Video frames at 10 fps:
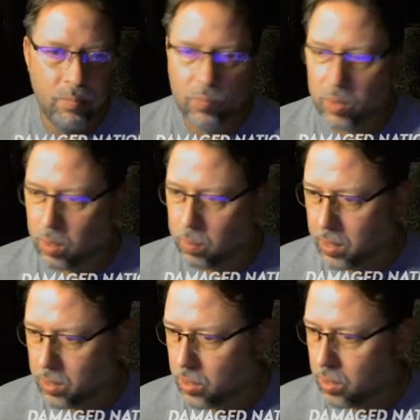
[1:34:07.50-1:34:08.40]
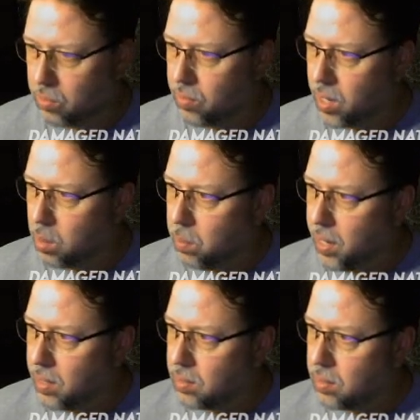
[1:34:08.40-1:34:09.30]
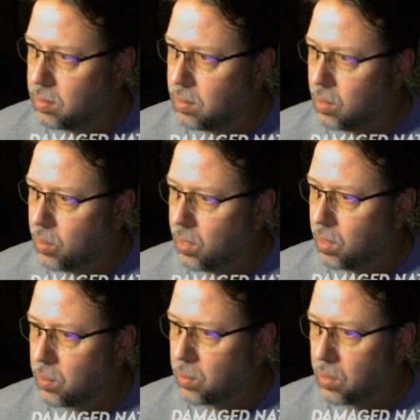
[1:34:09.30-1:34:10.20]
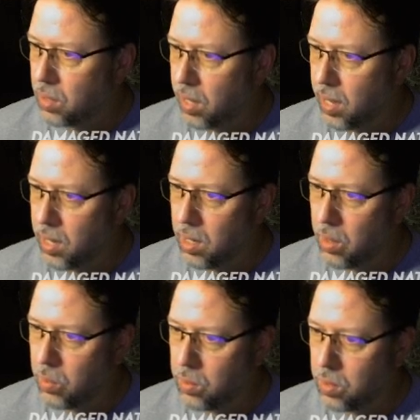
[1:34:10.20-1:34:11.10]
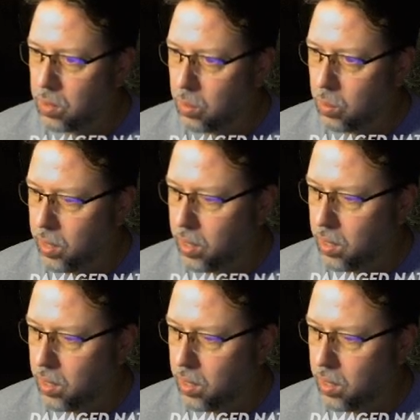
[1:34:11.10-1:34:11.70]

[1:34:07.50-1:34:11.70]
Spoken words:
Make sure Fire Blast is going. I'm also going to add another one to here.